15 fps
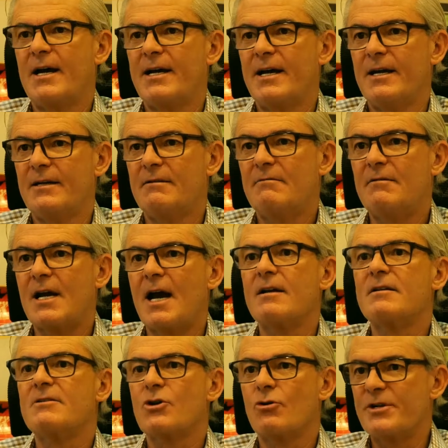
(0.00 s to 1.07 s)
had gotten
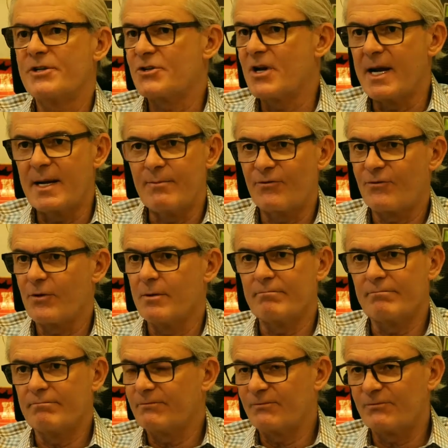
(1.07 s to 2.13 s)
Tony's name
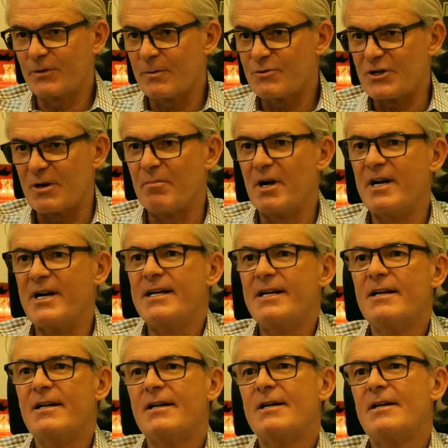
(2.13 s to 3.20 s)
from somebody
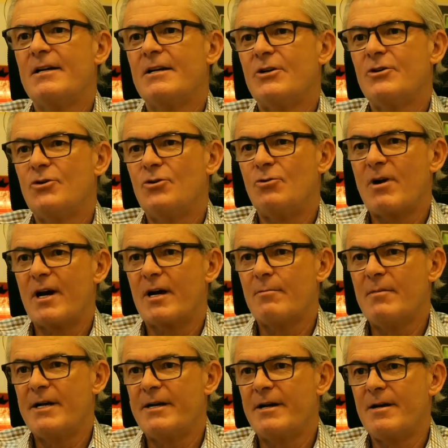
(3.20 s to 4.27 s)
who
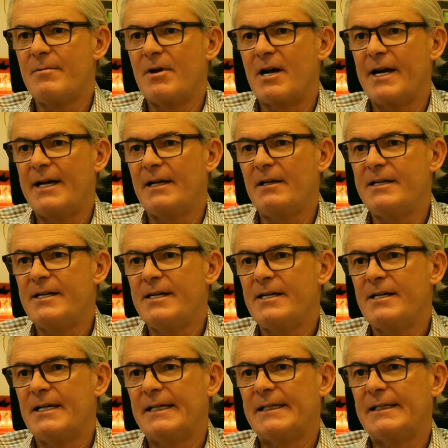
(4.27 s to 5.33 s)
recommended him highly.
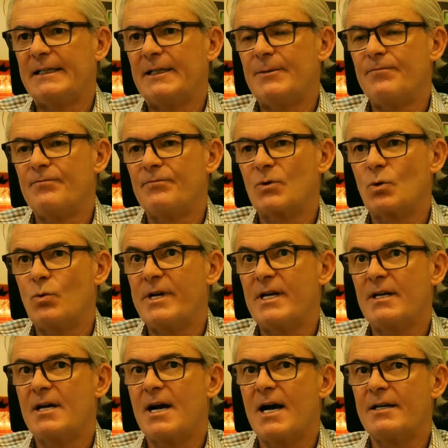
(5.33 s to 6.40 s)
We had
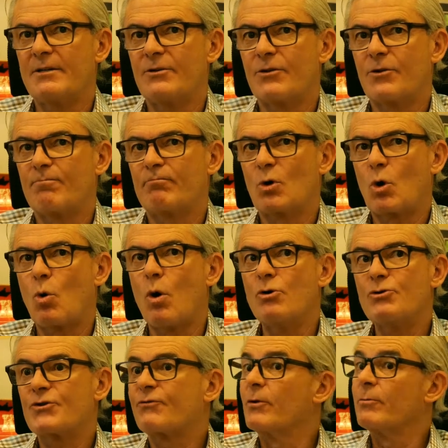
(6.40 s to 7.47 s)
gotten
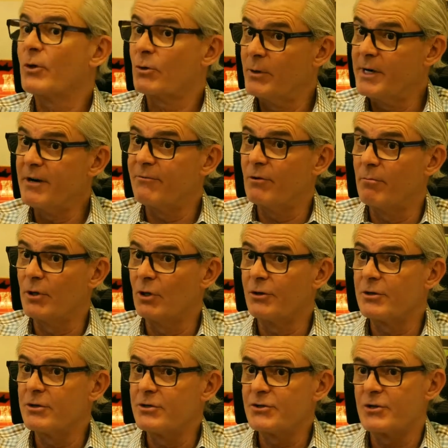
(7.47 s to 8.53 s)
quotes from 3 different
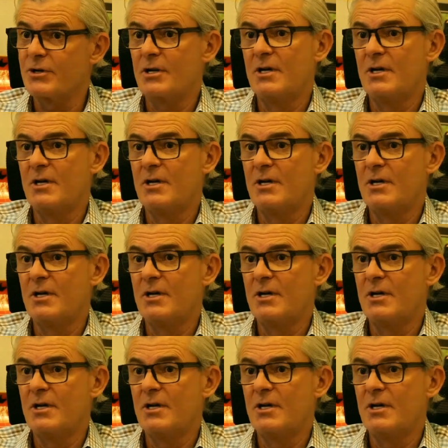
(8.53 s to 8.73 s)
builders.